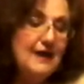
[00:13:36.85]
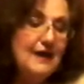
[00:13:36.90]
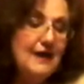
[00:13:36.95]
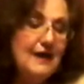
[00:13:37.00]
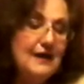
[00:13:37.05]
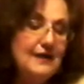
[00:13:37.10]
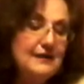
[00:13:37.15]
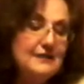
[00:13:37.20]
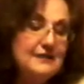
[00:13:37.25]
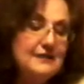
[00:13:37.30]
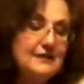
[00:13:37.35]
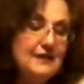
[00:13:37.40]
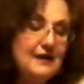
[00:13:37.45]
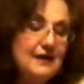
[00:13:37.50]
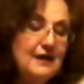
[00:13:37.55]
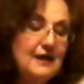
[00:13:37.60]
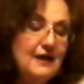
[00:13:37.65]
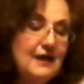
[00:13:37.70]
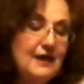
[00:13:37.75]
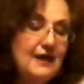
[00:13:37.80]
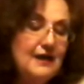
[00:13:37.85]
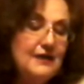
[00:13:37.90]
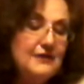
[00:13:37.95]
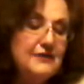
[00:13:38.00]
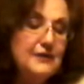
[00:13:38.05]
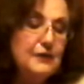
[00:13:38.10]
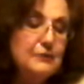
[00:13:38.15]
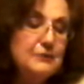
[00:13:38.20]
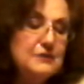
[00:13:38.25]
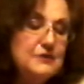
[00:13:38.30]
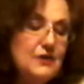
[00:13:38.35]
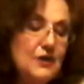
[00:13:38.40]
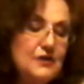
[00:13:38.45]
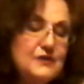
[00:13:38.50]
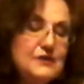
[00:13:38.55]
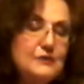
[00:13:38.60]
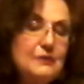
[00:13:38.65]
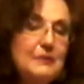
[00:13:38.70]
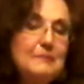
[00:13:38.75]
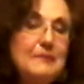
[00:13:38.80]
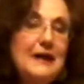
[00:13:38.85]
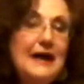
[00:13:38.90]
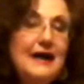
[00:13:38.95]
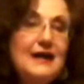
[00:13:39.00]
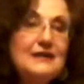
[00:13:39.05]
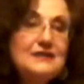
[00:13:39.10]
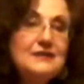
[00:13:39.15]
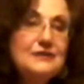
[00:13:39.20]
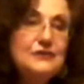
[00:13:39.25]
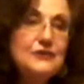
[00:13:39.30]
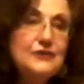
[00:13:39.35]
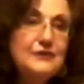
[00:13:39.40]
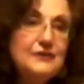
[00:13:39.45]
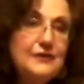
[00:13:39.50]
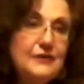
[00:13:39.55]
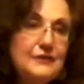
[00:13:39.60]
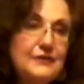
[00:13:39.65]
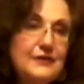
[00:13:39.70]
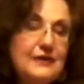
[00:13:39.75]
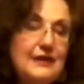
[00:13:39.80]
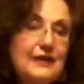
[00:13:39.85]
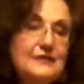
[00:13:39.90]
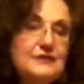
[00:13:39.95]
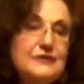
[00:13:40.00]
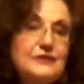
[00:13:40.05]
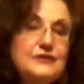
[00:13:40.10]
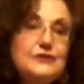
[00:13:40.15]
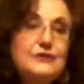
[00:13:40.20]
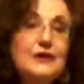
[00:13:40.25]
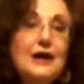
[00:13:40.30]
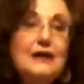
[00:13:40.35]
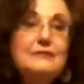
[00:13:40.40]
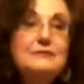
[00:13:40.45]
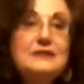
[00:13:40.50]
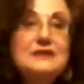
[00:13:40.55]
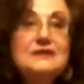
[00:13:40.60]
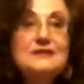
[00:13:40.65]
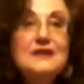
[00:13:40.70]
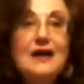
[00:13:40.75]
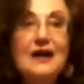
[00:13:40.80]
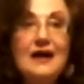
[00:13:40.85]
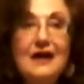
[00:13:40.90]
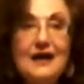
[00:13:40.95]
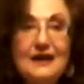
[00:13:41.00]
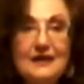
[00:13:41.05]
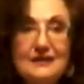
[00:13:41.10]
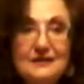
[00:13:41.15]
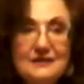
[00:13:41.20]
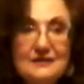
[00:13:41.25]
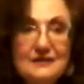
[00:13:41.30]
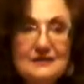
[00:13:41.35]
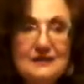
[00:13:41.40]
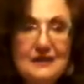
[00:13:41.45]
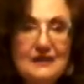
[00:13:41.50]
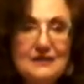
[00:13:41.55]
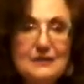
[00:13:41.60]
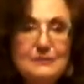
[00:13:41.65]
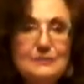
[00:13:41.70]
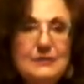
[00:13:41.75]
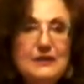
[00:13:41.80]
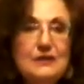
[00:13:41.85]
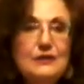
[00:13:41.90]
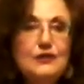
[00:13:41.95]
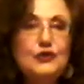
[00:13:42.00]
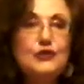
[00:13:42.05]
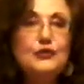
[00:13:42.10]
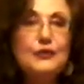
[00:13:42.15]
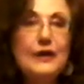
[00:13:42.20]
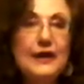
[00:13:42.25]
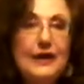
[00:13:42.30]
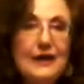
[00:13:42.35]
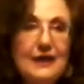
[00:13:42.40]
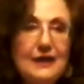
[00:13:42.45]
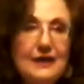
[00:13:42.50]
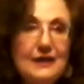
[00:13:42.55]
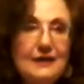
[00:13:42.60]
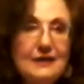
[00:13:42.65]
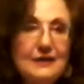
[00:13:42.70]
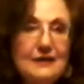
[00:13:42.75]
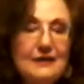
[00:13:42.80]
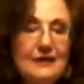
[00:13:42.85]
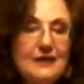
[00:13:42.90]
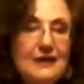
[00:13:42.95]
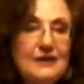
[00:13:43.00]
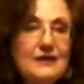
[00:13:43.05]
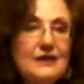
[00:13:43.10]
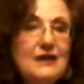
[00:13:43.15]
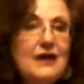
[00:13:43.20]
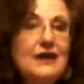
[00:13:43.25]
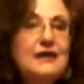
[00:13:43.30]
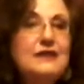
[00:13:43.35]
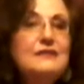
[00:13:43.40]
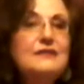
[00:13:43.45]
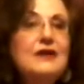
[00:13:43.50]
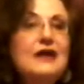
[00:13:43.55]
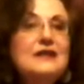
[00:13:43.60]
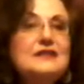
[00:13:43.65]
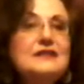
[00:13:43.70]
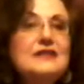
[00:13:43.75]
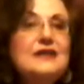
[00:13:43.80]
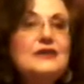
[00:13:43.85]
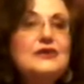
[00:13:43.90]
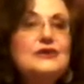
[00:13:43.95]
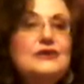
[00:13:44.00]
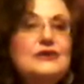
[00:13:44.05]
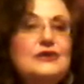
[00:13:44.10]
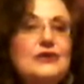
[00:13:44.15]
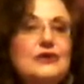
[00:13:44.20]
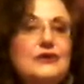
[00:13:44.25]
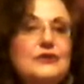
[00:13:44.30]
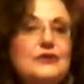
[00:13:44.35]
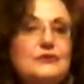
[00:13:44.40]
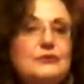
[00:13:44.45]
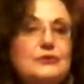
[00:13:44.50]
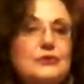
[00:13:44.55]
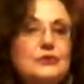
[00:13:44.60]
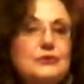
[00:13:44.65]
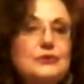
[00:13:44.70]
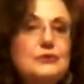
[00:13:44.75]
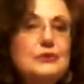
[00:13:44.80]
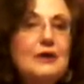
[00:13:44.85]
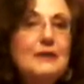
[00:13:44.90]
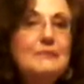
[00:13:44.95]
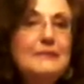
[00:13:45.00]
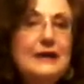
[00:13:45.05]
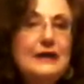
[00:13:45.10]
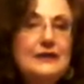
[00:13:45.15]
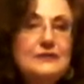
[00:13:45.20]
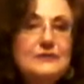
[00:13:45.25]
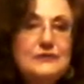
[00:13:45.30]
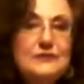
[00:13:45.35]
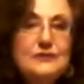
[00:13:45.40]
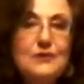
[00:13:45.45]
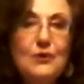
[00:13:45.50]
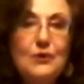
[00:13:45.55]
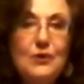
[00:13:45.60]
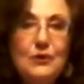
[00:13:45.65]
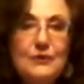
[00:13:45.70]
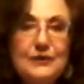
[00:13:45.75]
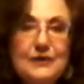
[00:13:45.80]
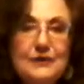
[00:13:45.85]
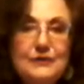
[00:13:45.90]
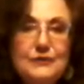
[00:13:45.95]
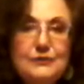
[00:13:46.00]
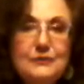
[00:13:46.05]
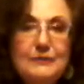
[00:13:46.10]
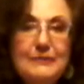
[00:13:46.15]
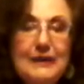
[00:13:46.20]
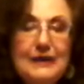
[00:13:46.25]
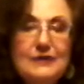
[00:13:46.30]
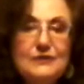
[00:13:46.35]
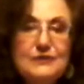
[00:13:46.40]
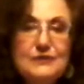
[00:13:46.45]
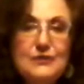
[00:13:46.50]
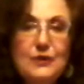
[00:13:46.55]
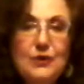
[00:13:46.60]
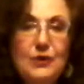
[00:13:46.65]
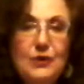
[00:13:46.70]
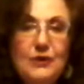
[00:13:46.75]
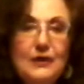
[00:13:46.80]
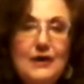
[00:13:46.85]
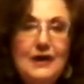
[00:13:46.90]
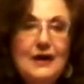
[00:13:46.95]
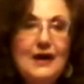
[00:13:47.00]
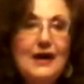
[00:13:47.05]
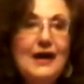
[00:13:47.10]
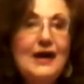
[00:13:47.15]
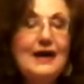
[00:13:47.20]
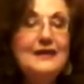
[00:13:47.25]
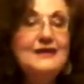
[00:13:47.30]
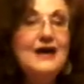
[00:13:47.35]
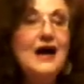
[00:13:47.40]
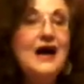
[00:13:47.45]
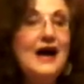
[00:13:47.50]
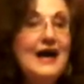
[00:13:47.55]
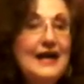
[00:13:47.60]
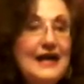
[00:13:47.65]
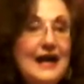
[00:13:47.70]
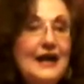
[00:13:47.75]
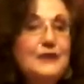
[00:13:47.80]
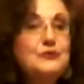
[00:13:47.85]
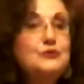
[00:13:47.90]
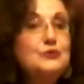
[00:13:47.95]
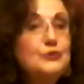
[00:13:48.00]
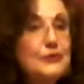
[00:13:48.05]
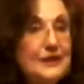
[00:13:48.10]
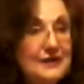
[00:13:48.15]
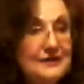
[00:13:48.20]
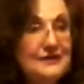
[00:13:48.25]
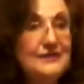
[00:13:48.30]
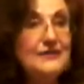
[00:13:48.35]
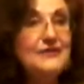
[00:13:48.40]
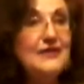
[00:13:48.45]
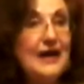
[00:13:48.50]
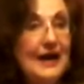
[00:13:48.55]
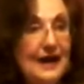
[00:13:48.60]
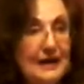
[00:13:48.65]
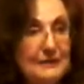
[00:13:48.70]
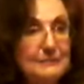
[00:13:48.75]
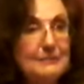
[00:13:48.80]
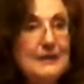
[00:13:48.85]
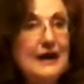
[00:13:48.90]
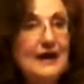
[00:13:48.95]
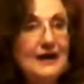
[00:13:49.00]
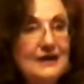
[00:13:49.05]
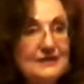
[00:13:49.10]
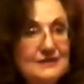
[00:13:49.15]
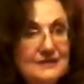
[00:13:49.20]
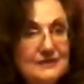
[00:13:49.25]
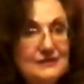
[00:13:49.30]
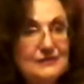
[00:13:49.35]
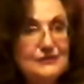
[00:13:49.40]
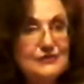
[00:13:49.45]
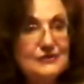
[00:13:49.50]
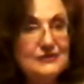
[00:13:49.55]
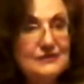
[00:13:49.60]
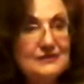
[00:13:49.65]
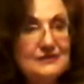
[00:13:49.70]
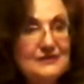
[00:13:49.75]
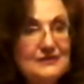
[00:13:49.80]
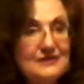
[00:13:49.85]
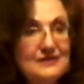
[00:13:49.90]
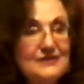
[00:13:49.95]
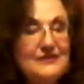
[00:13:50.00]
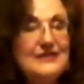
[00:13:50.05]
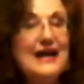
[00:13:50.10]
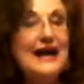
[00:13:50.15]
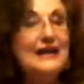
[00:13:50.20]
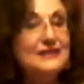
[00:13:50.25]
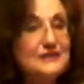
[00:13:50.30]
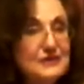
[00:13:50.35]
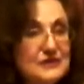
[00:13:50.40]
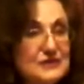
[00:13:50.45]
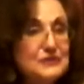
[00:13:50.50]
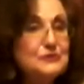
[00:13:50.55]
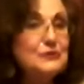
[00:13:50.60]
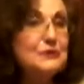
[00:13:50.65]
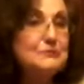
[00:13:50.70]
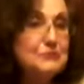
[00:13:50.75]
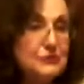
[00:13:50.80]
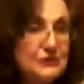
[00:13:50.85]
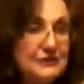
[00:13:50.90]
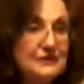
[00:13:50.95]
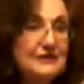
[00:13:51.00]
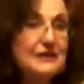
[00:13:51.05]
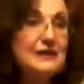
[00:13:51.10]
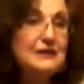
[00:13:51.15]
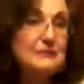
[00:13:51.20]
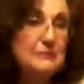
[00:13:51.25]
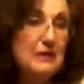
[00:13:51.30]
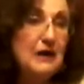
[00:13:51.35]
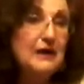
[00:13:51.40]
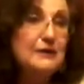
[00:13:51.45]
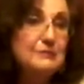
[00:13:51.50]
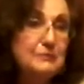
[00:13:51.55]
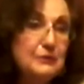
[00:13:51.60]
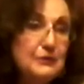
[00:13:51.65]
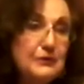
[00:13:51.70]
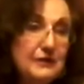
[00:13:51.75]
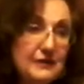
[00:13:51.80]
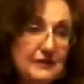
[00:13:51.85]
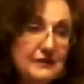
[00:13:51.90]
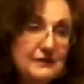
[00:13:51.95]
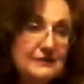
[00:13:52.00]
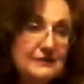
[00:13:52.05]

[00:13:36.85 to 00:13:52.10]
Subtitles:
And there was also a passage in there that had described his eyes as being gray, kind of eyes that could look through a man's soul, into a man's soul. And I had written that passage, that description in my book.